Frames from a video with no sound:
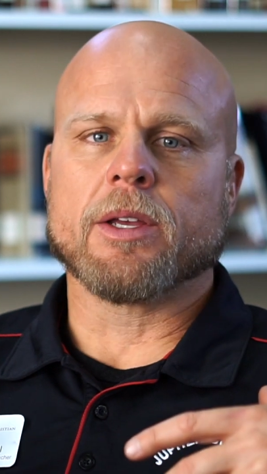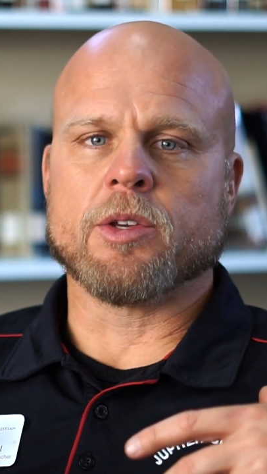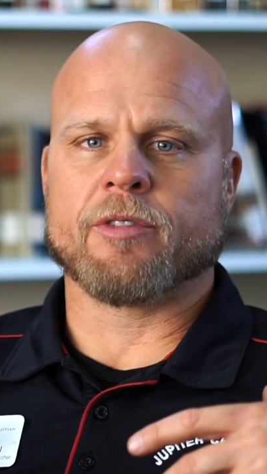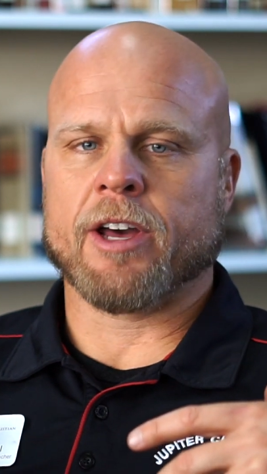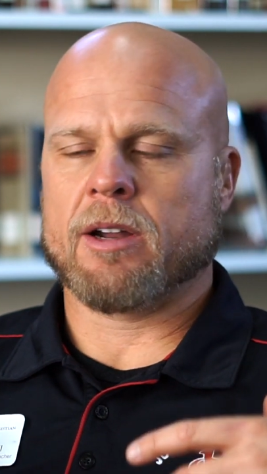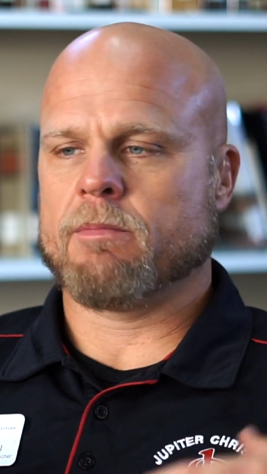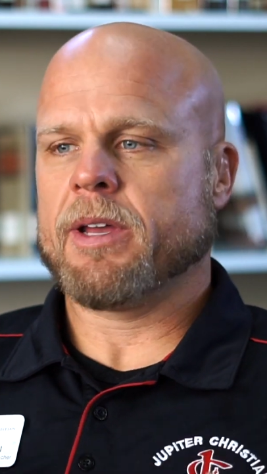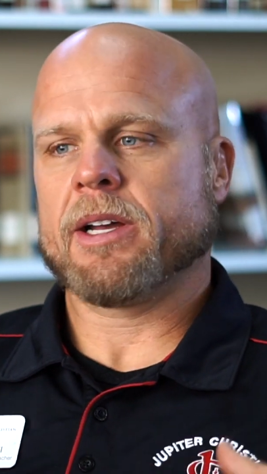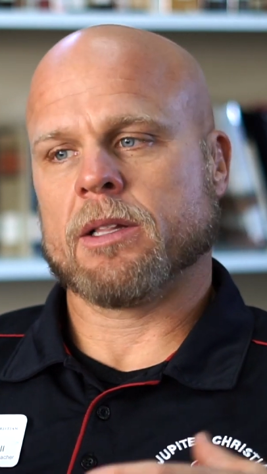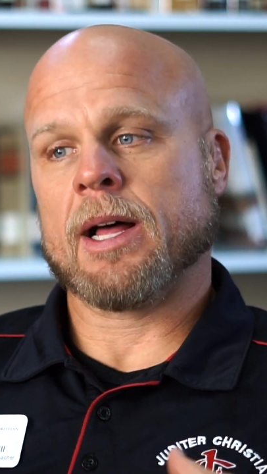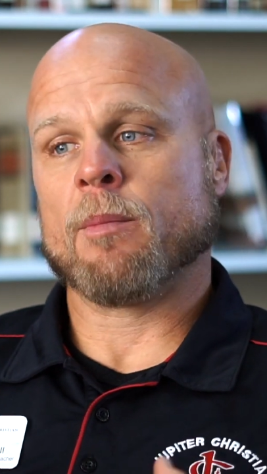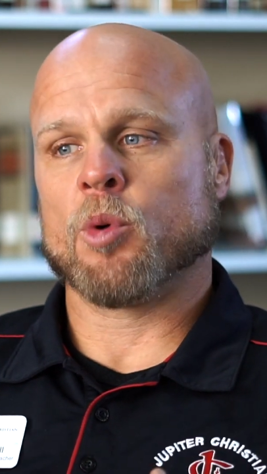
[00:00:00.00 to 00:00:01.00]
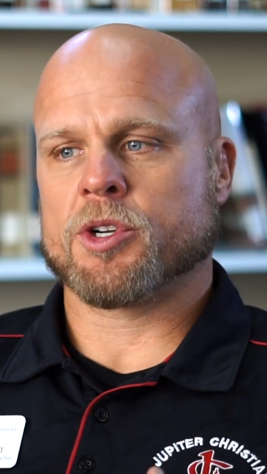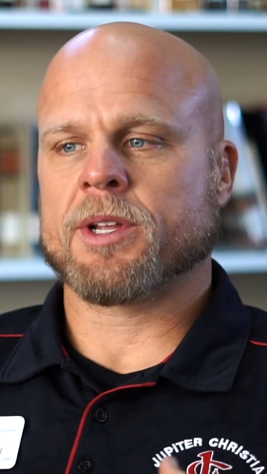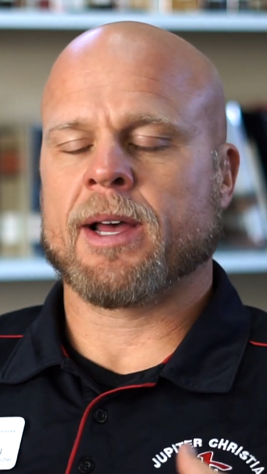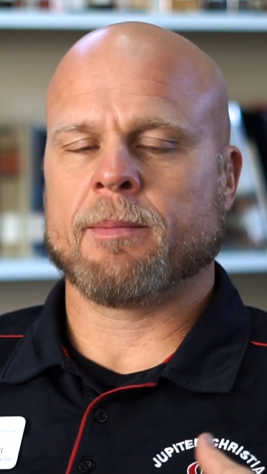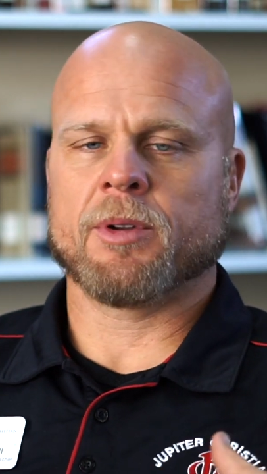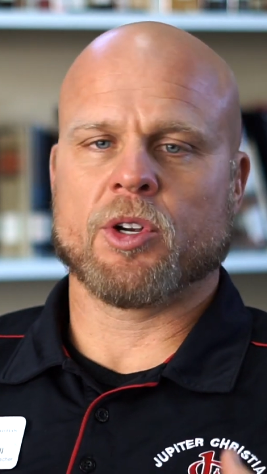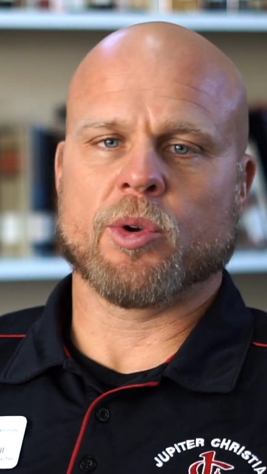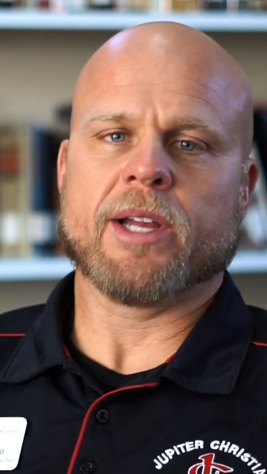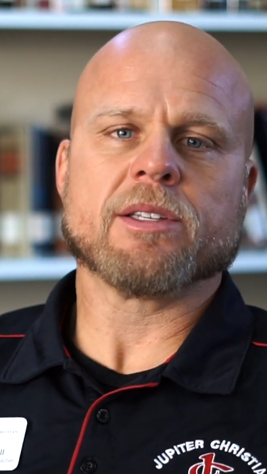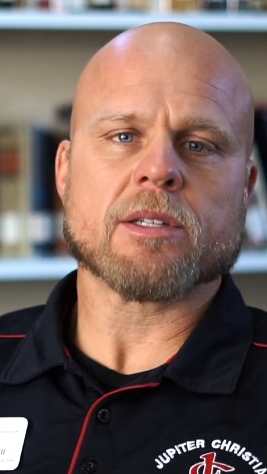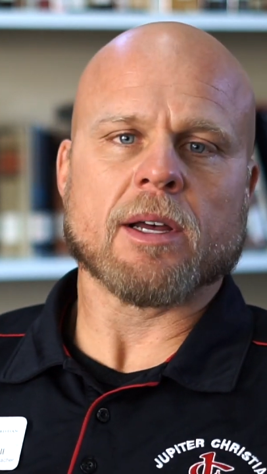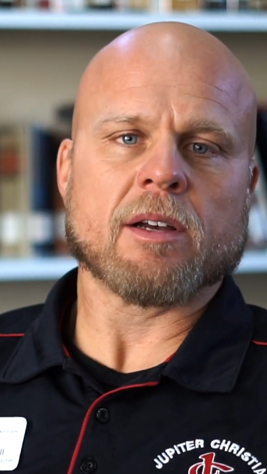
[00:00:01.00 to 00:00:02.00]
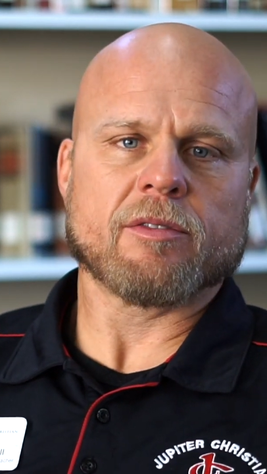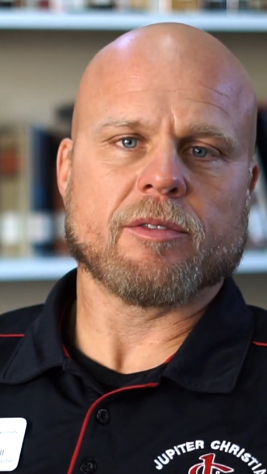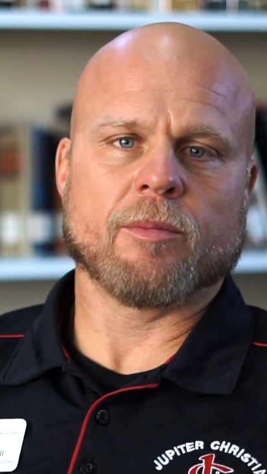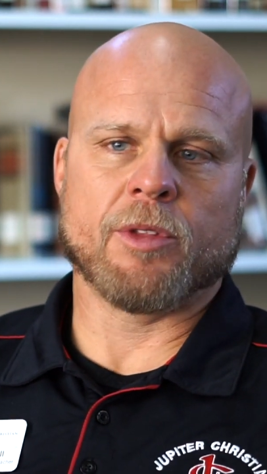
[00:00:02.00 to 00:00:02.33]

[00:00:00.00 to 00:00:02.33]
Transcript: you've got to make a lot more time to grade stuff.